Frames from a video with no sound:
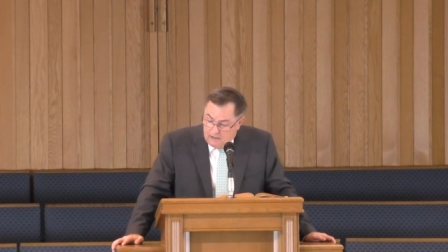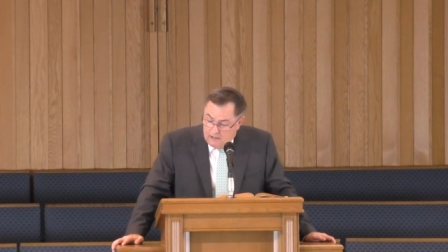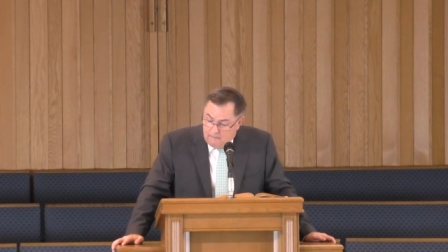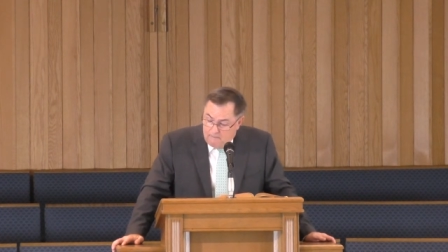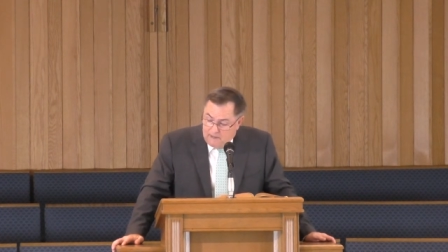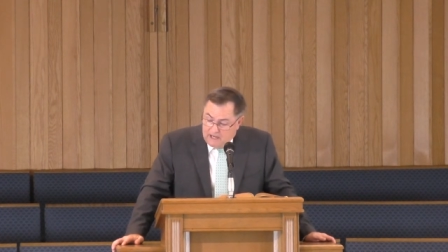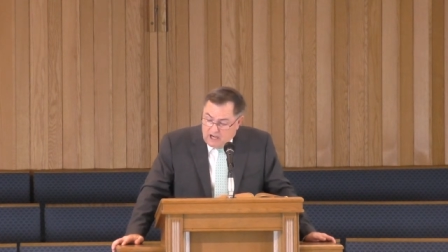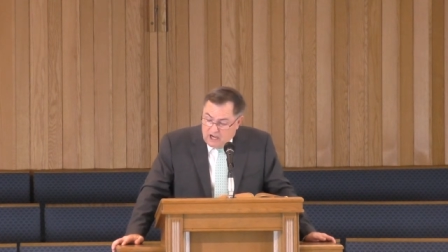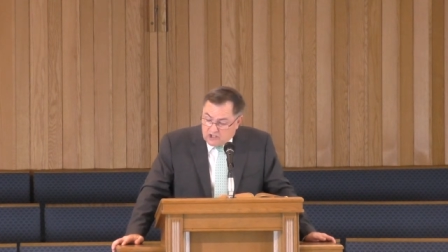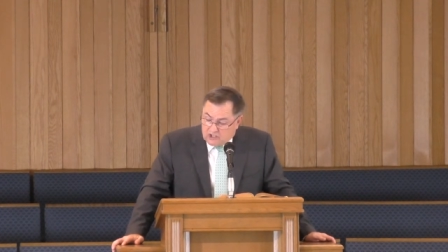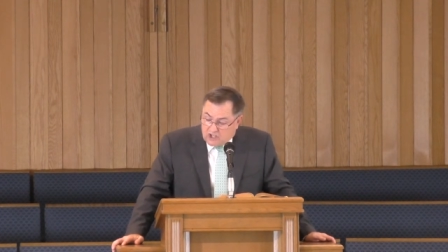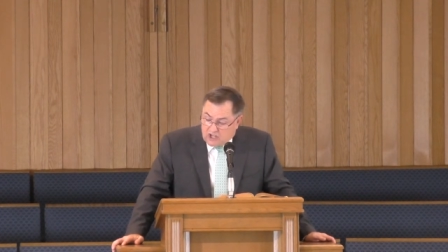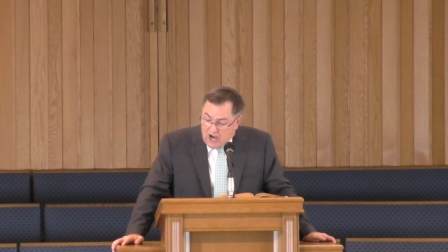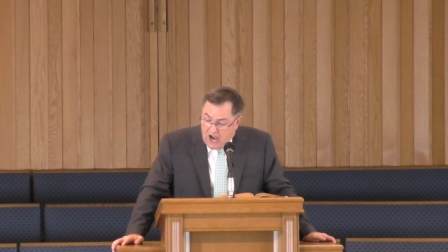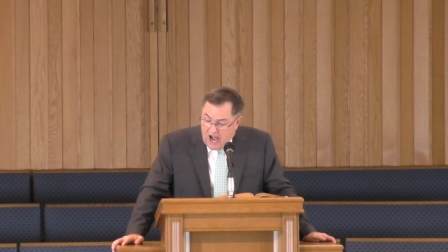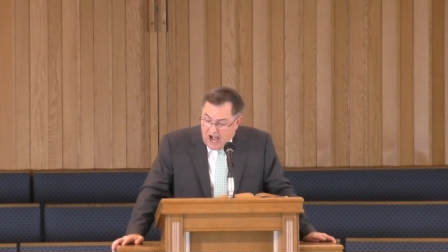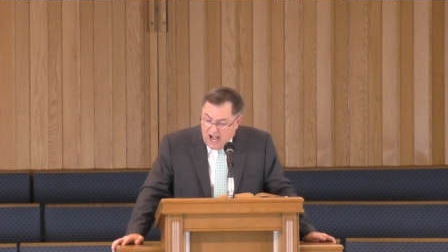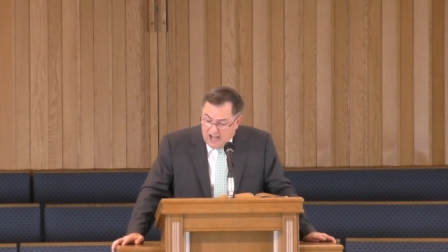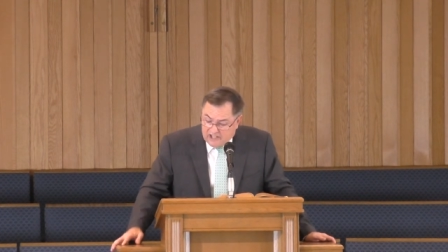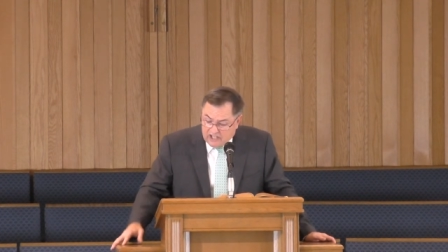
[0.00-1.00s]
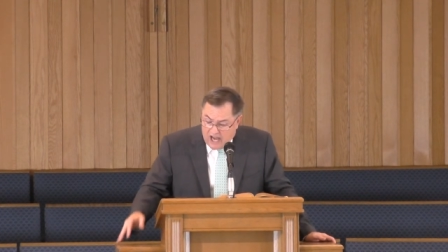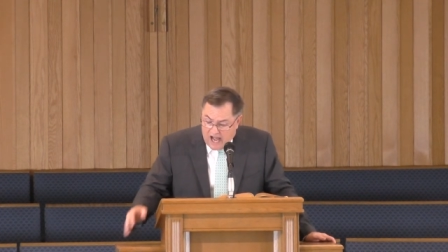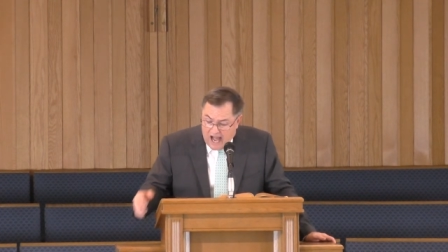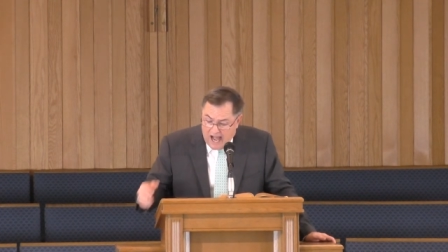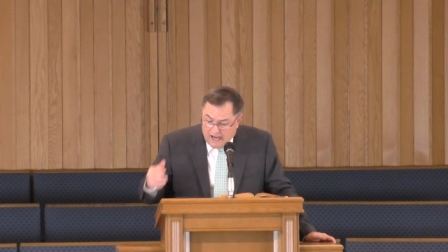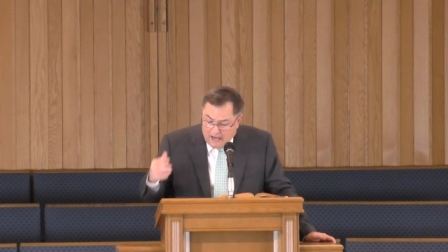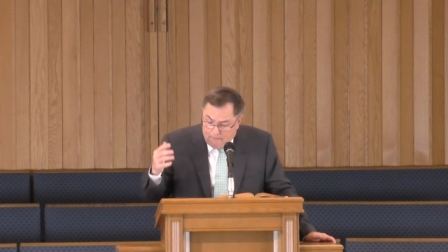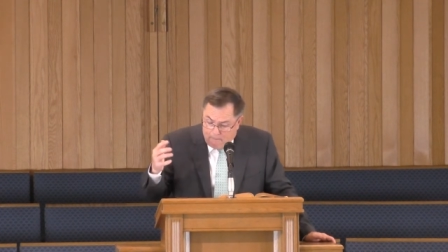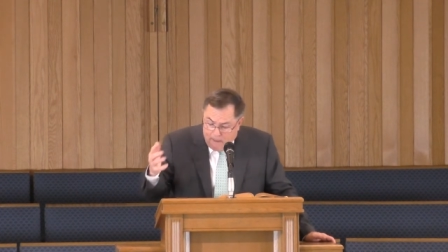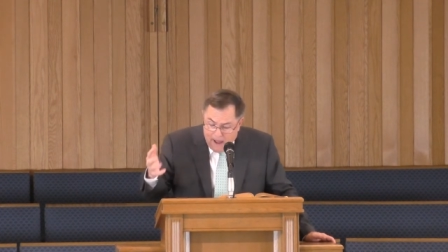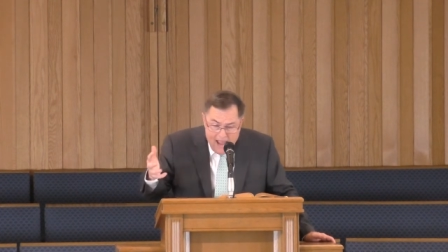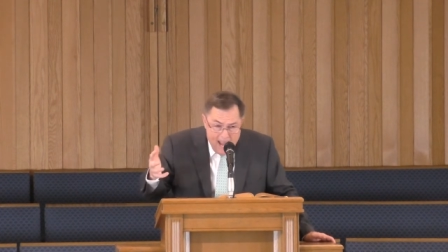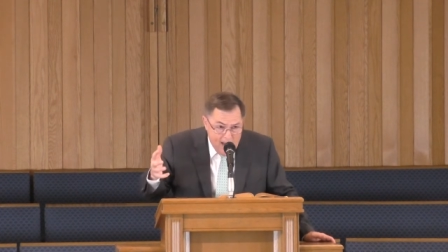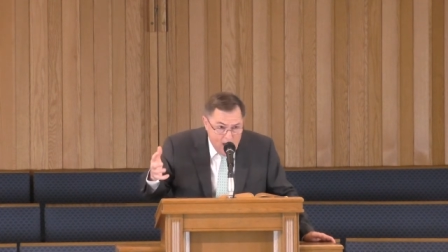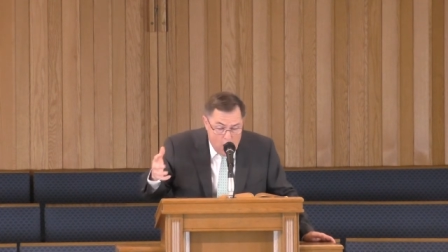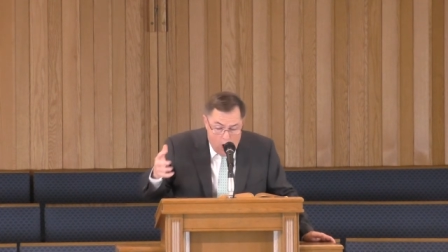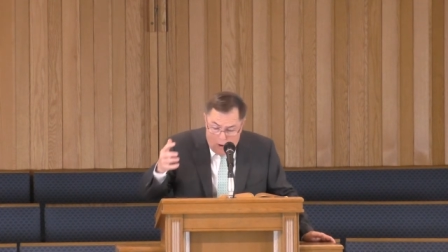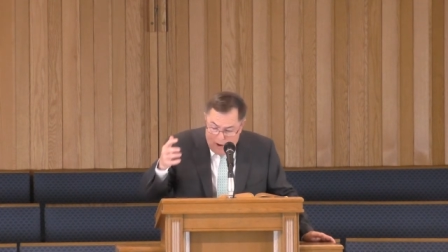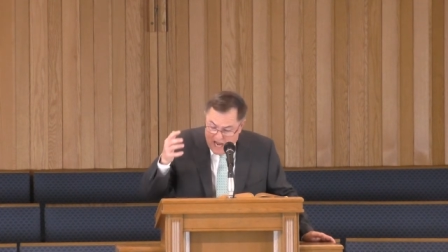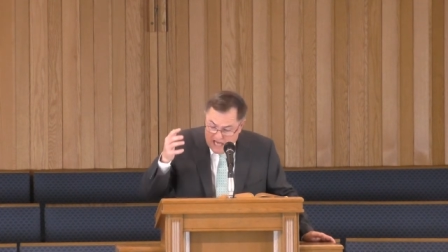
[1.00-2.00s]
because God's
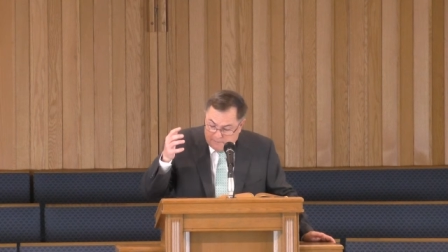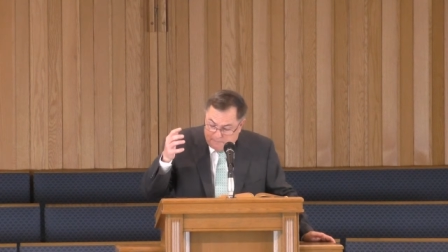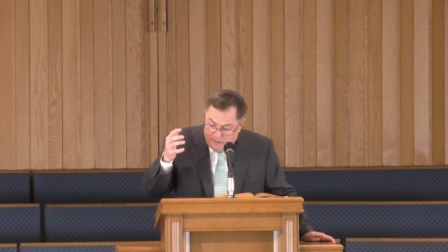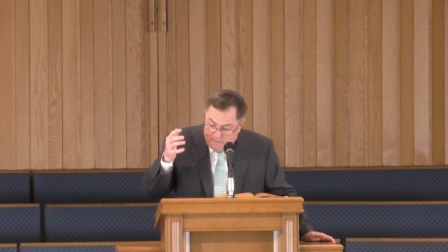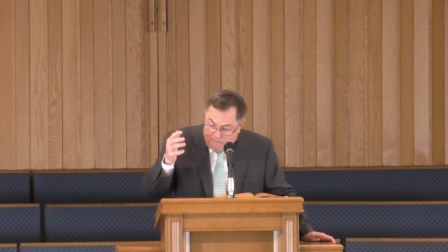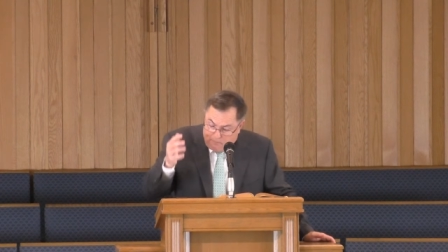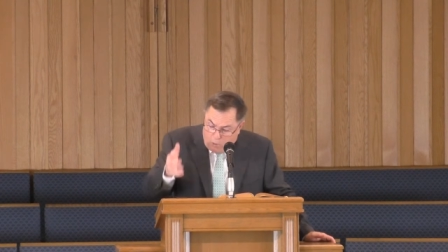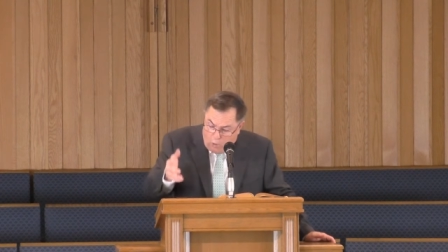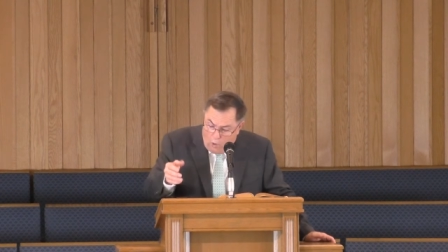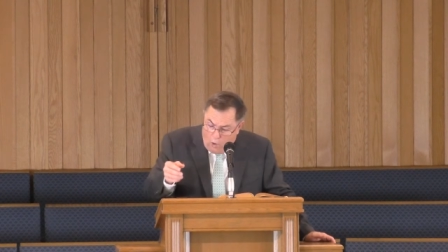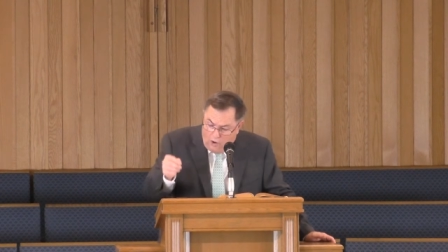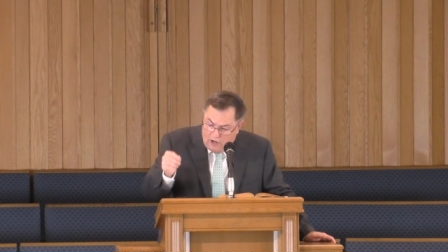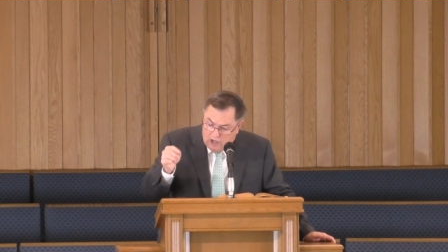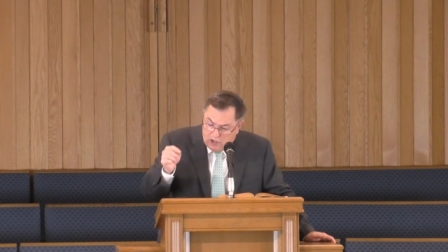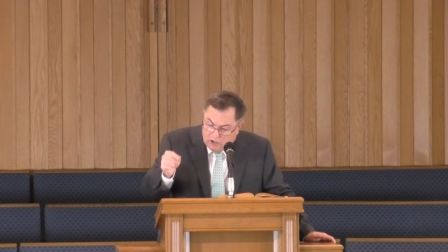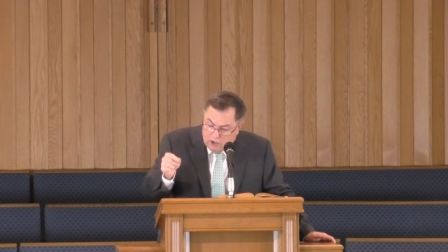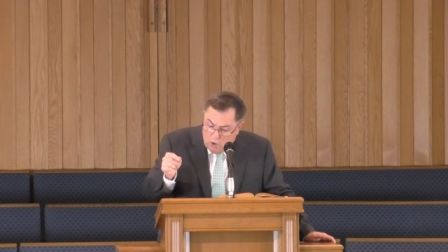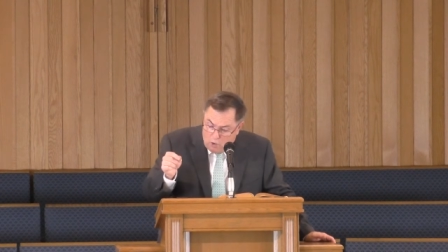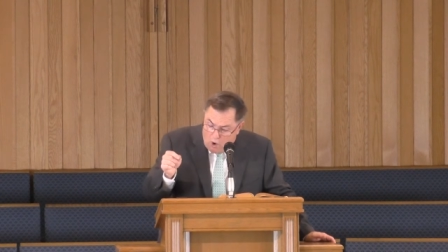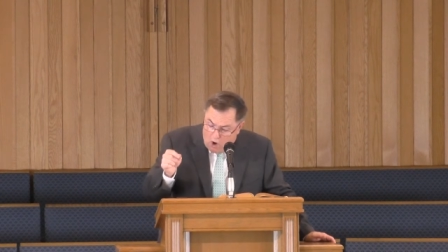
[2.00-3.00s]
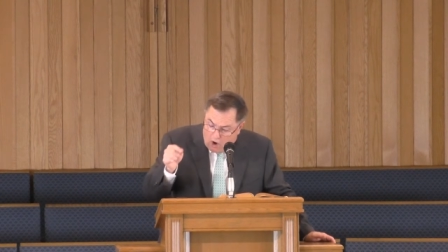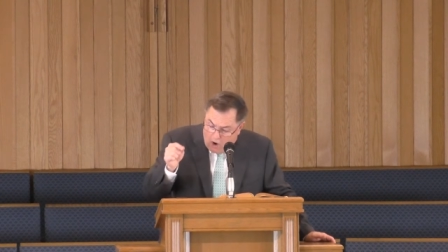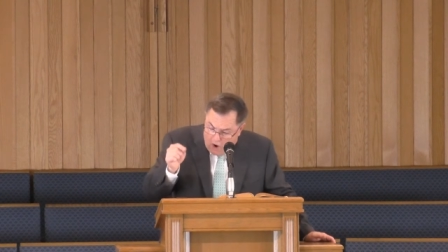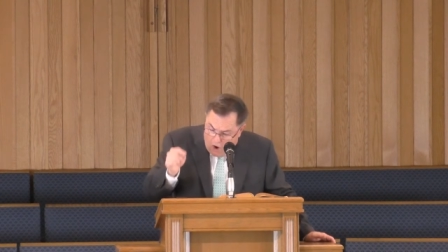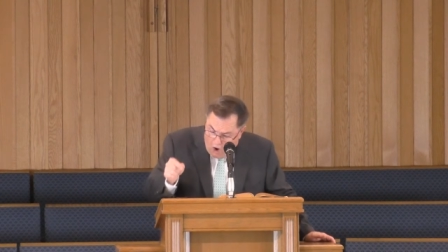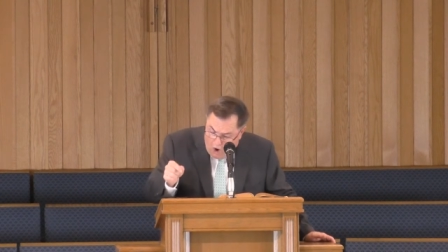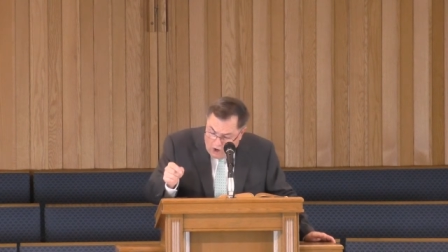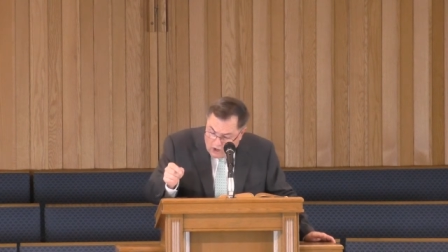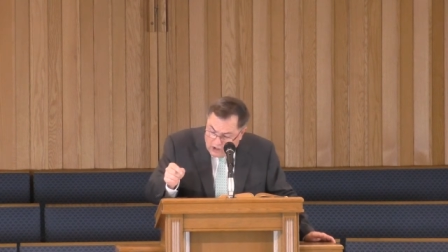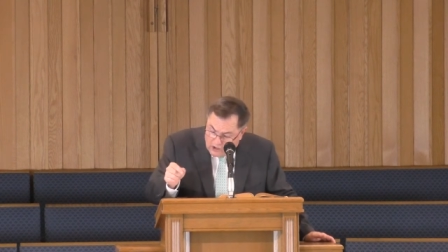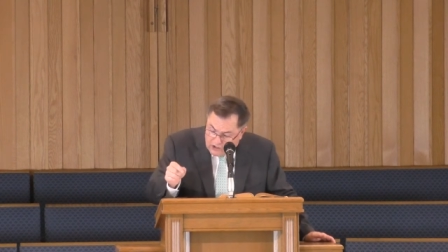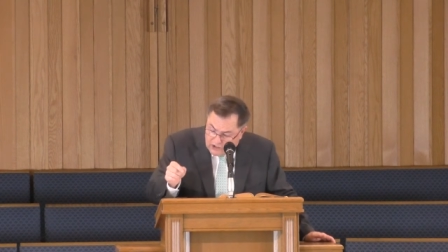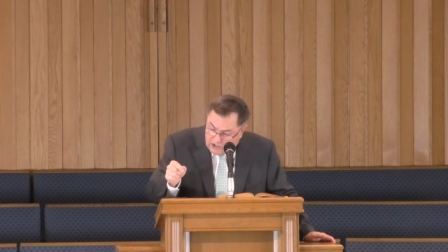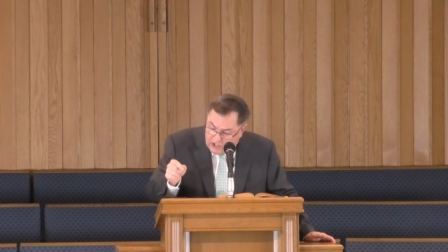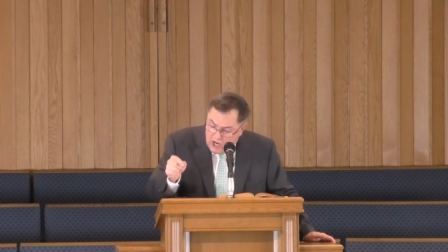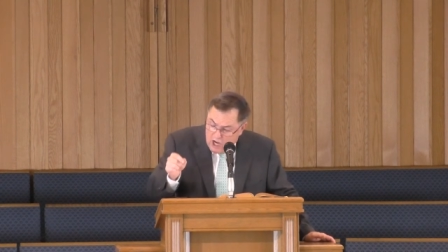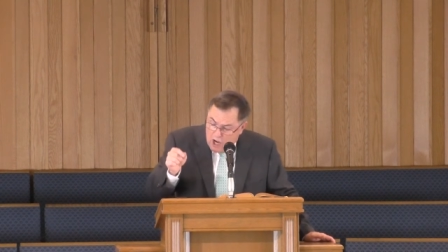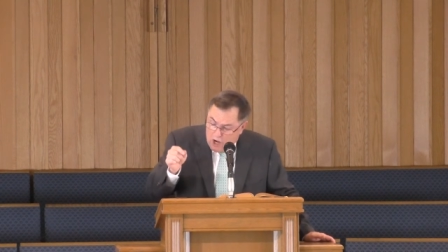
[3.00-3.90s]
agapeo has been poured into our hearts